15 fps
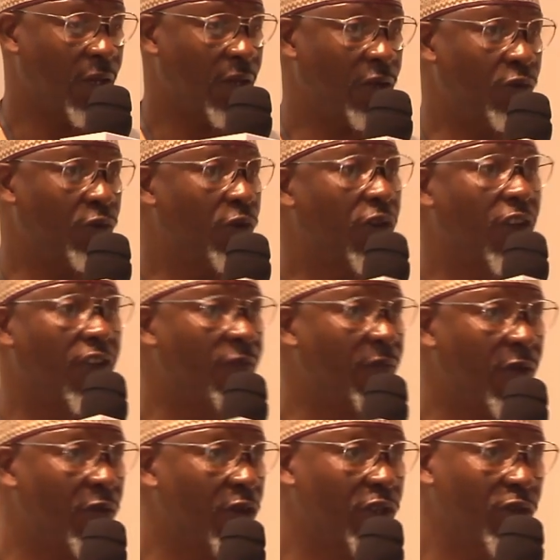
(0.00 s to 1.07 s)
You don't give
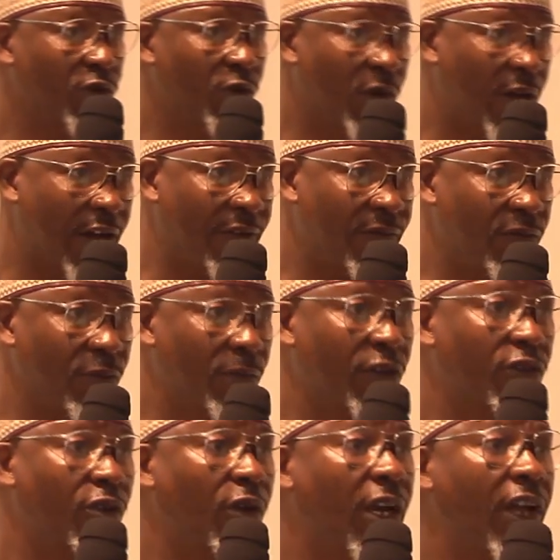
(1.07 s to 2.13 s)
me what you don't have. You
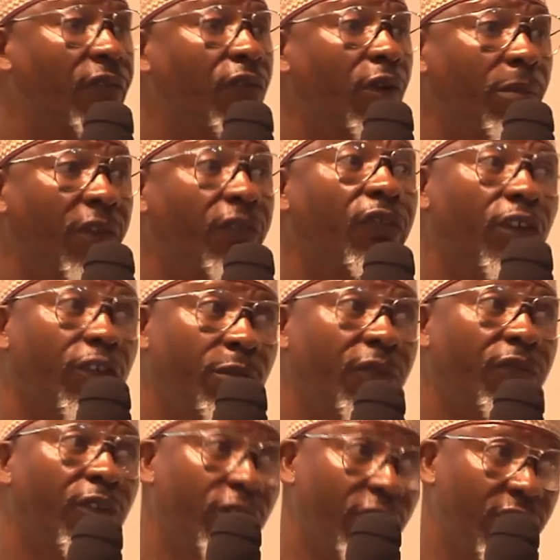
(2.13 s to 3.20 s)
must collect from me first
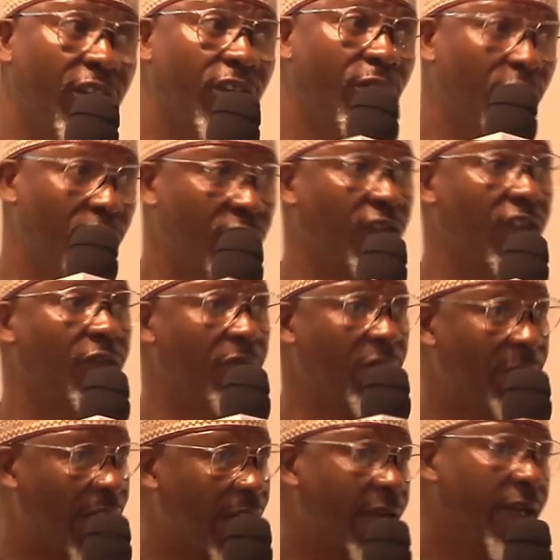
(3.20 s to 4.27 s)
before you say you want to give me
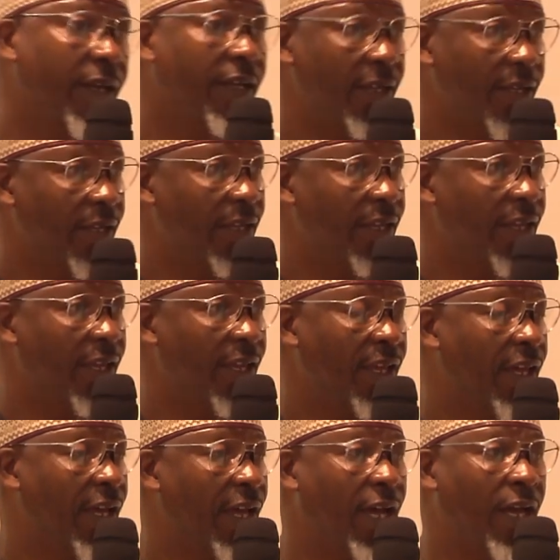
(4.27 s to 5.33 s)
back.
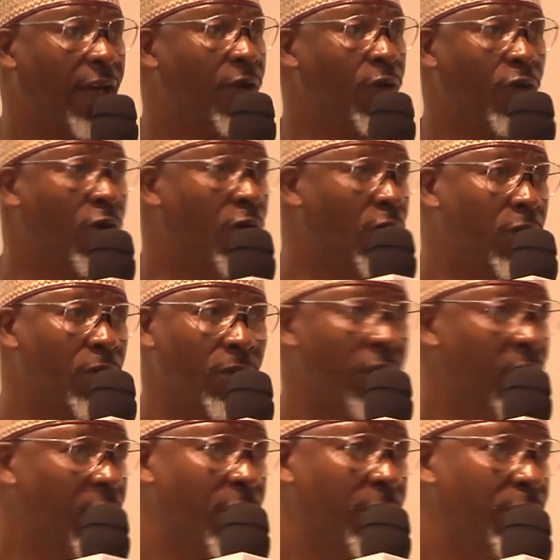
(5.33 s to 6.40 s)
And
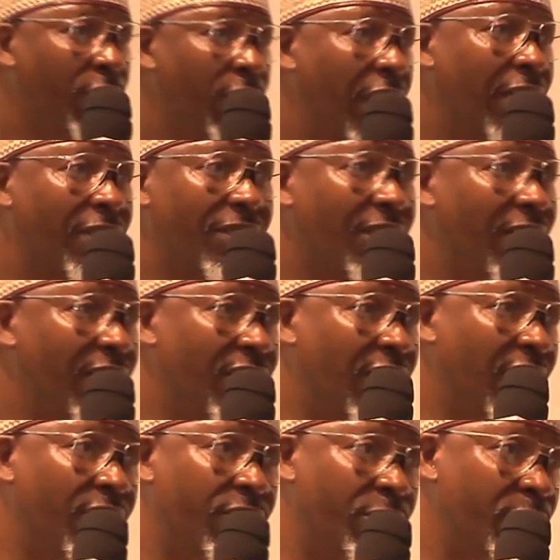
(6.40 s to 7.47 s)
nobody has
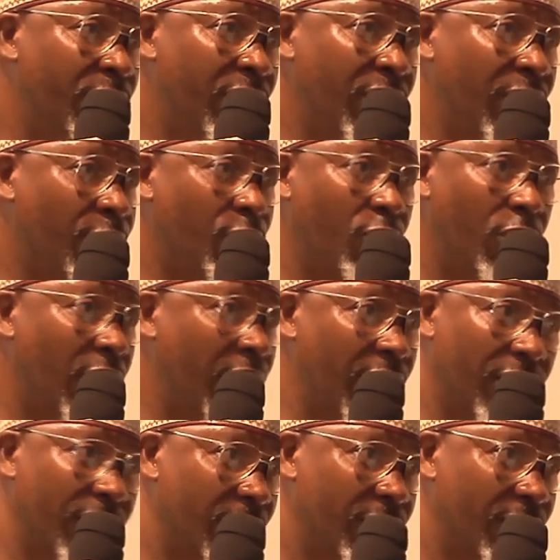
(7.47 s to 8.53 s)
created everybody equally.
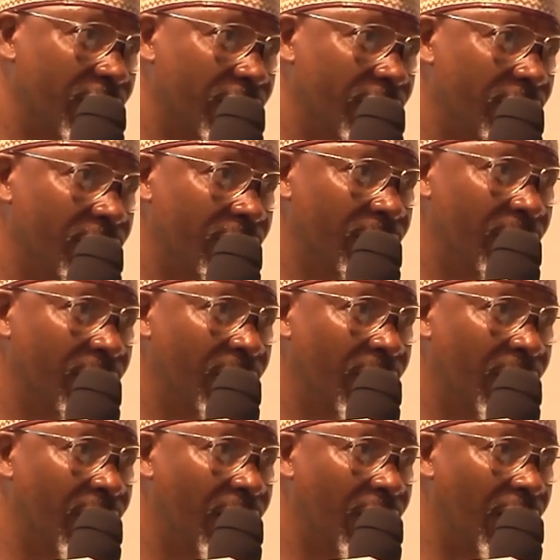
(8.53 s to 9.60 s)

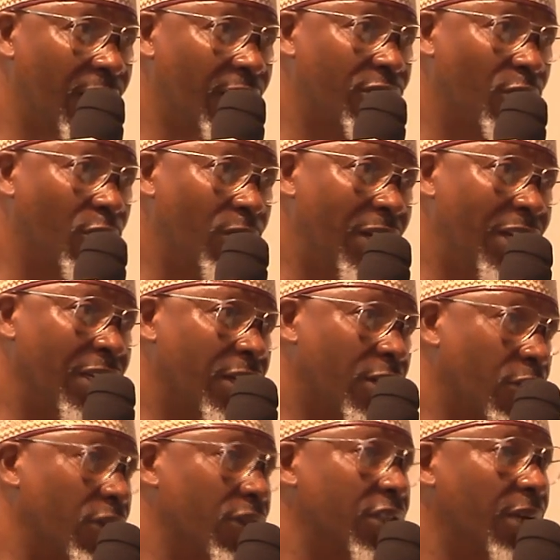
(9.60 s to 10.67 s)
It's only in the
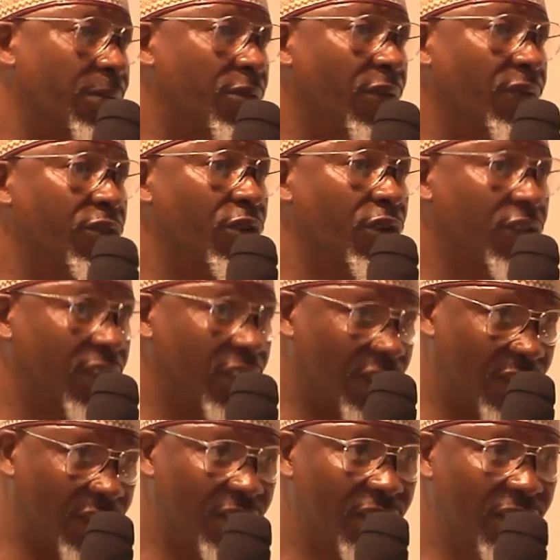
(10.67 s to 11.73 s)
concept of
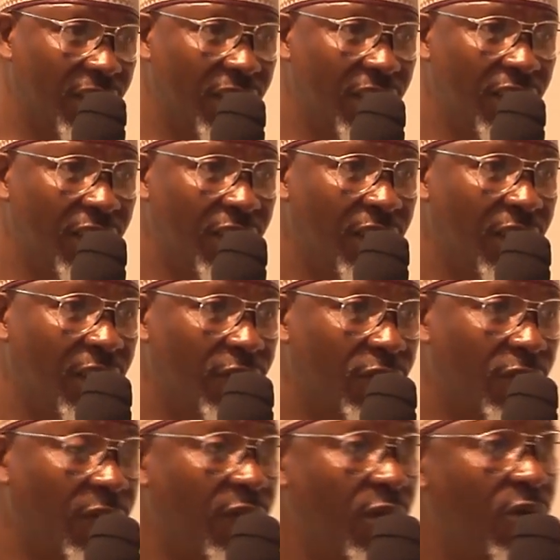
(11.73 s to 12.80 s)
justice.
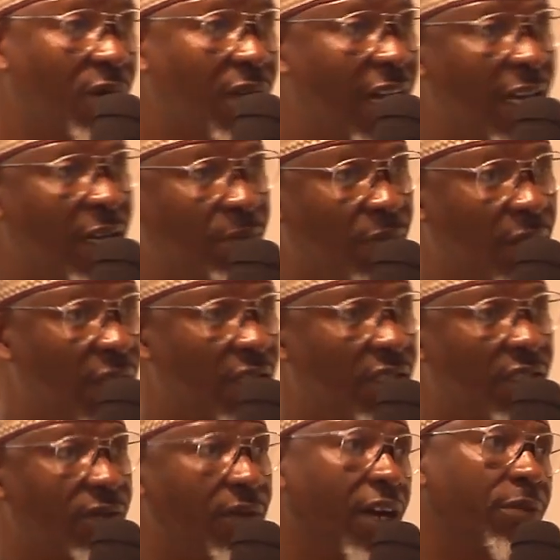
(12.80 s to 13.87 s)
So if you look at the
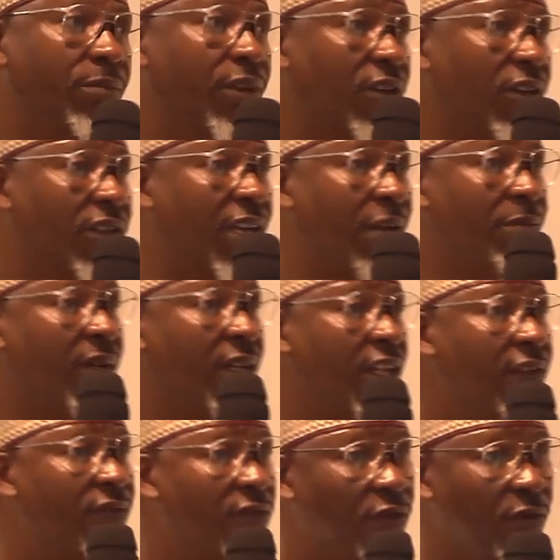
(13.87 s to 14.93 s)
policy round, because I
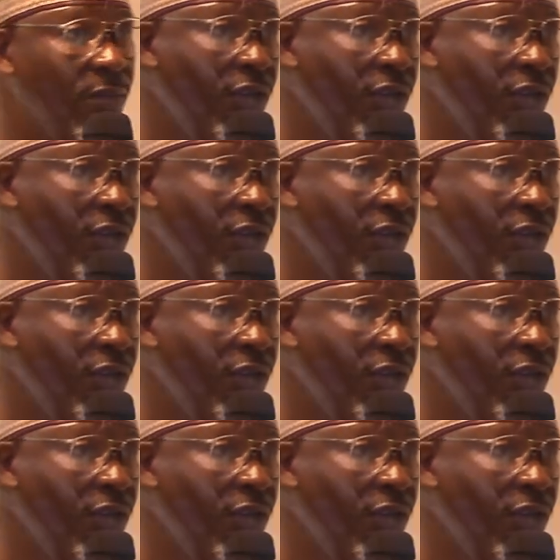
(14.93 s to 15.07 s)
believe so